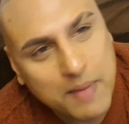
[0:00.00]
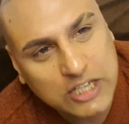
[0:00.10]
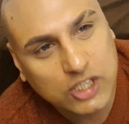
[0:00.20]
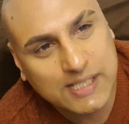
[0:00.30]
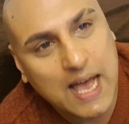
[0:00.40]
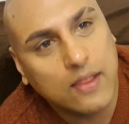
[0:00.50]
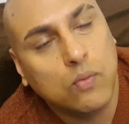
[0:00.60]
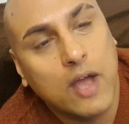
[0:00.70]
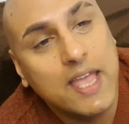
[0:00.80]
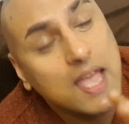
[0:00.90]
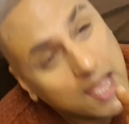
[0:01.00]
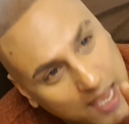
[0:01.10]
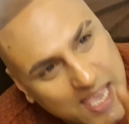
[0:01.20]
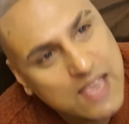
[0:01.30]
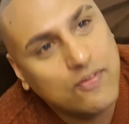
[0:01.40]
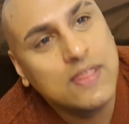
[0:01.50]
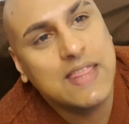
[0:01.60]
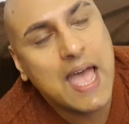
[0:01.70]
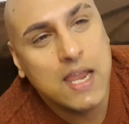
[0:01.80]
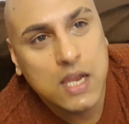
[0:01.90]
mentions out of the way. Even
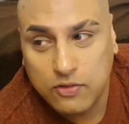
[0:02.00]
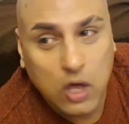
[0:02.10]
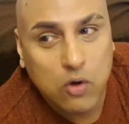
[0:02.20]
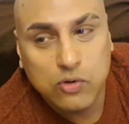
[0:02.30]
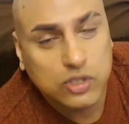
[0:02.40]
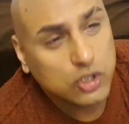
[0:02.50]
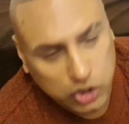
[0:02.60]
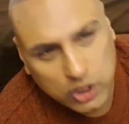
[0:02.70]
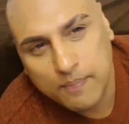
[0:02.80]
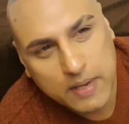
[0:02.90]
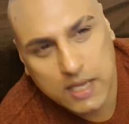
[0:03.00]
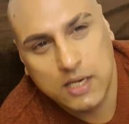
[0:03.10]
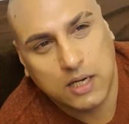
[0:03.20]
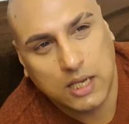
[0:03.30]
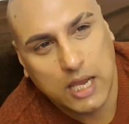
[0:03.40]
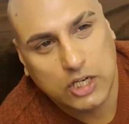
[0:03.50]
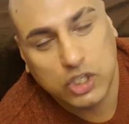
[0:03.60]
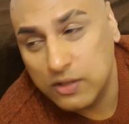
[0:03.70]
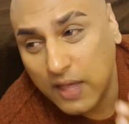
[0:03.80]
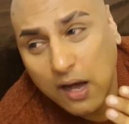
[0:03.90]
then, those should be in your
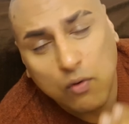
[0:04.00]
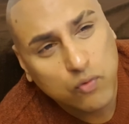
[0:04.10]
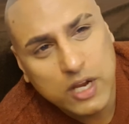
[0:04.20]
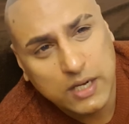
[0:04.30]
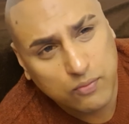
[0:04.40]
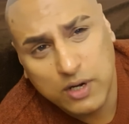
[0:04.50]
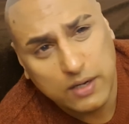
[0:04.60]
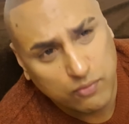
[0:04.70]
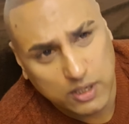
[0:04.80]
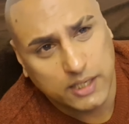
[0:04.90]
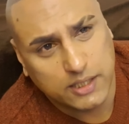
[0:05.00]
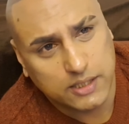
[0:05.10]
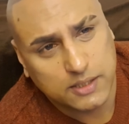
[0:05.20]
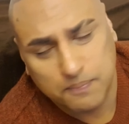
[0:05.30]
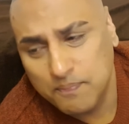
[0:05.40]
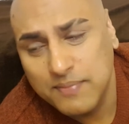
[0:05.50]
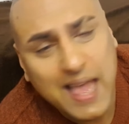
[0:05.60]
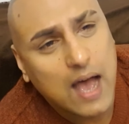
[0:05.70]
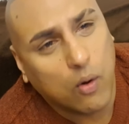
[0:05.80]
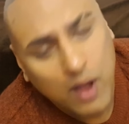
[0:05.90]
collection. They are really, really, really good.
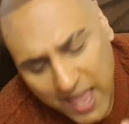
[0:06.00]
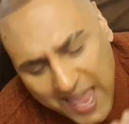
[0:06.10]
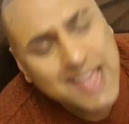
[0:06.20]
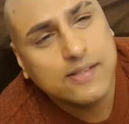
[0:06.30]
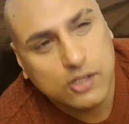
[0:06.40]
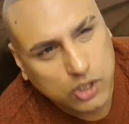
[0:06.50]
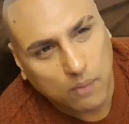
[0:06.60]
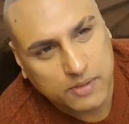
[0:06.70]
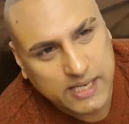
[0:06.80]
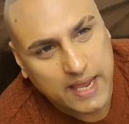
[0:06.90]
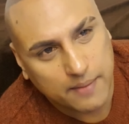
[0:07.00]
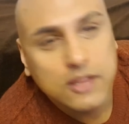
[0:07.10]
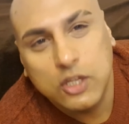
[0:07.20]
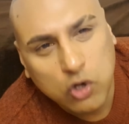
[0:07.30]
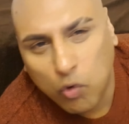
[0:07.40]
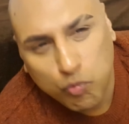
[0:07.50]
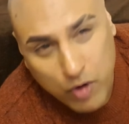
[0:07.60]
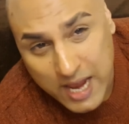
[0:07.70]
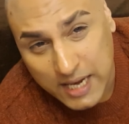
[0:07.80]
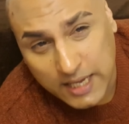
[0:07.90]
Now, here's the top 10. They're not
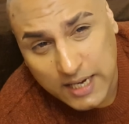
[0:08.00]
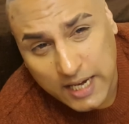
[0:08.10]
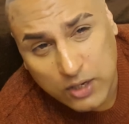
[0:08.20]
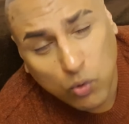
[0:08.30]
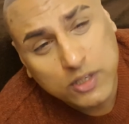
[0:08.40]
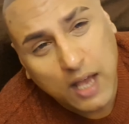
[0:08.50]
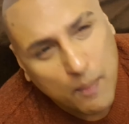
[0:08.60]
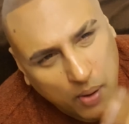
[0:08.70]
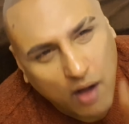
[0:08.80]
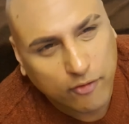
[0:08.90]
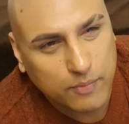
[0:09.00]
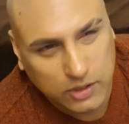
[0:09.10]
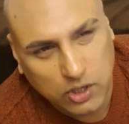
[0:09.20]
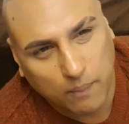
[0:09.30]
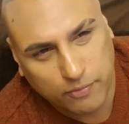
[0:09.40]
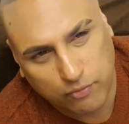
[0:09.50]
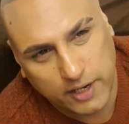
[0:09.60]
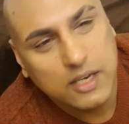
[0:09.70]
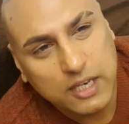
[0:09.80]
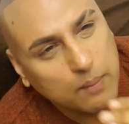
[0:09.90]
really in any order apart from the top
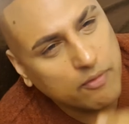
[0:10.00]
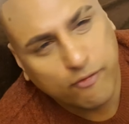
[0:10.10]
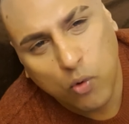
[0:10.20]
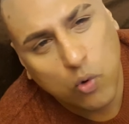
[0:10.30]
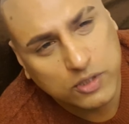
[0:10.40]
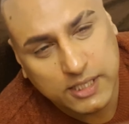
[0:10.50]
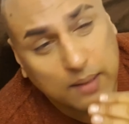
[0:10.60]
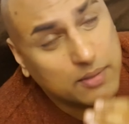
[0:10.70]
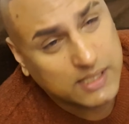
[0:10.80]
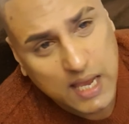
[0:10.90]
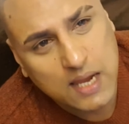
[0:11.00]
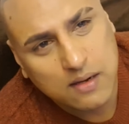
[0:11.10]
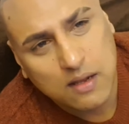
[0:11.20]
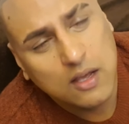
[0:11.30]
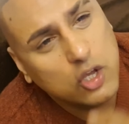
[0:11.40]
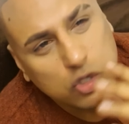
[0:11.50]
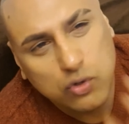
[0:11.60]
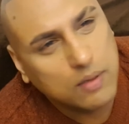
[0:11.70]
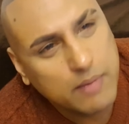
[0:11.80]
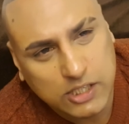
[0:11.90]
3. Number 4 to number 10, you
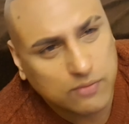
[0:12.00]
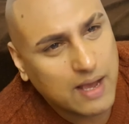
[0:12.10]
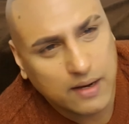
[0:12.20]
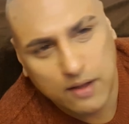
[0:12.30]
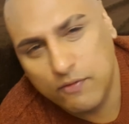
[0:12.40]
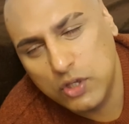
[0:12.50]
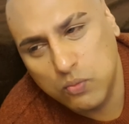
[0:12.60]
can mix around however you